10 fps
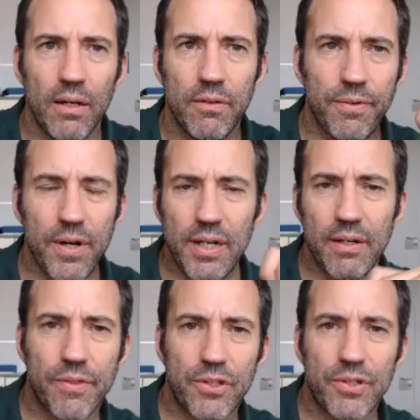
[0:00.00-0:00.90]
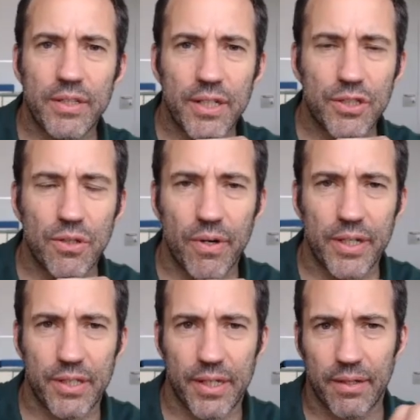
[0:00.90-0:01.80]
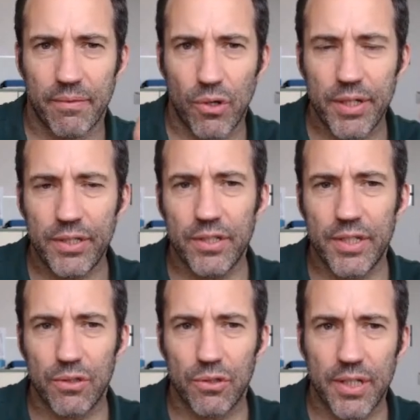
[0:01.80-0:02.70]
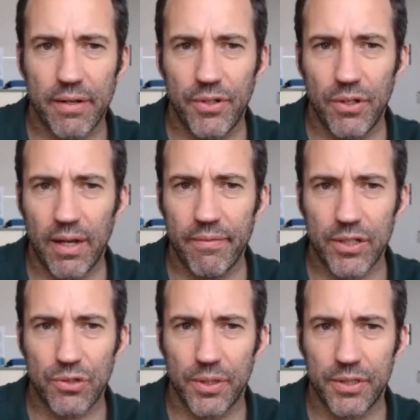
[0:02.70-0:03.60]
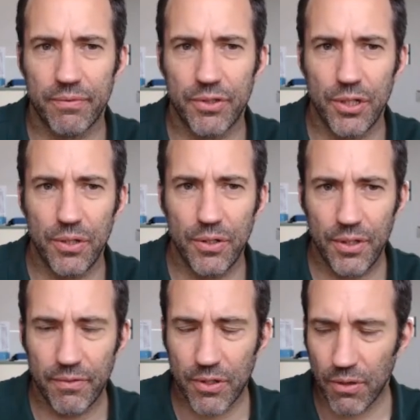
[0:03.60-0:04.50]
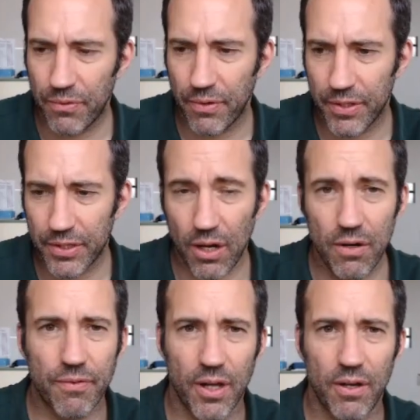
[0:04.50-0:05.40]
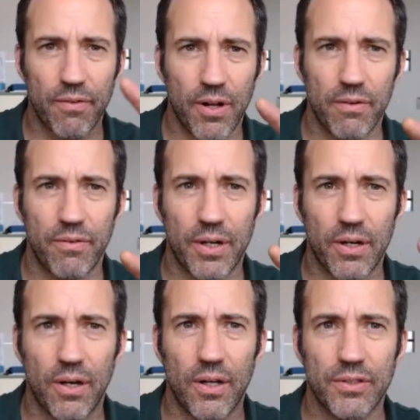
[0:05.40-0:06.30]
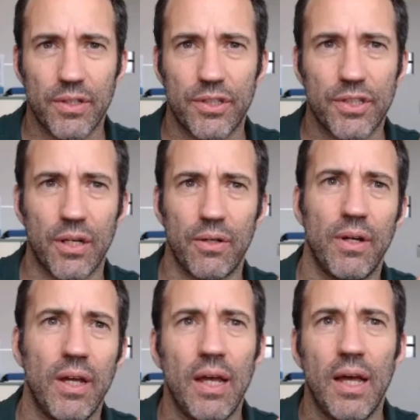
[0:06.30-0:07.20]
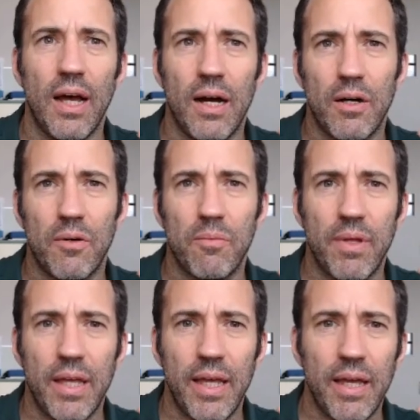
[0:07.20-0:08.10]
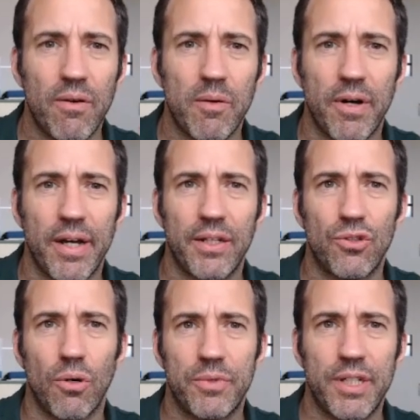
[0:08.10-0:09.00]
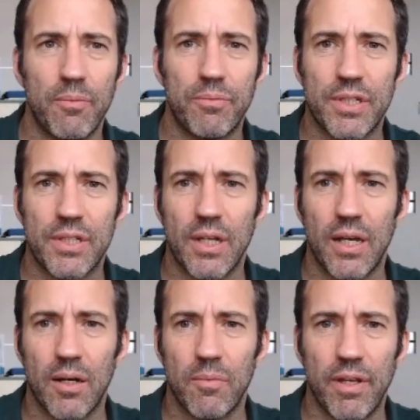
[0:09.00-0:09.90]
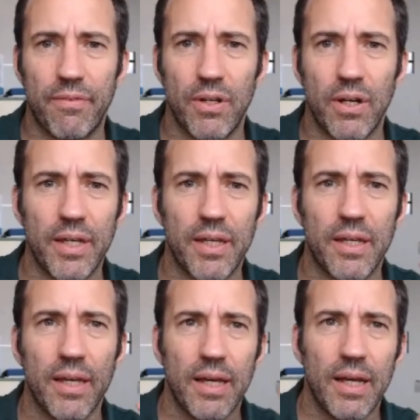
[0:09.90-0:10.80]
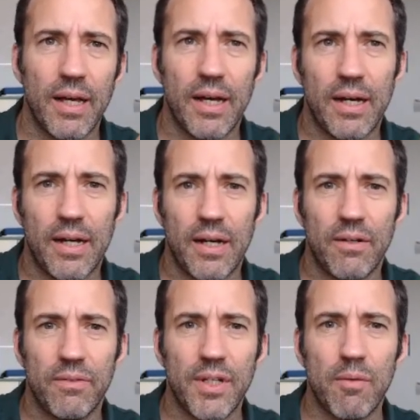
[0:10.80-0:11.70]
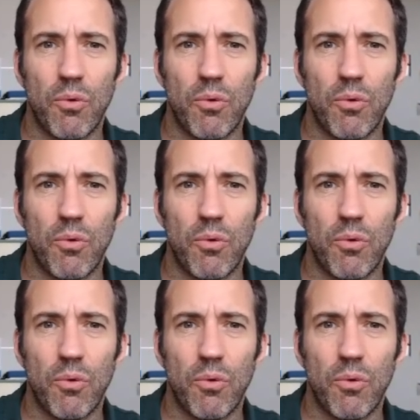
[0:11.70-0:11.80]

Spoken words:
Finally, for the transactional writing, question 6 or 7, you'll have that choice of 2. You've gone through this over and over and over in class. So here are my top tips, if you like. Number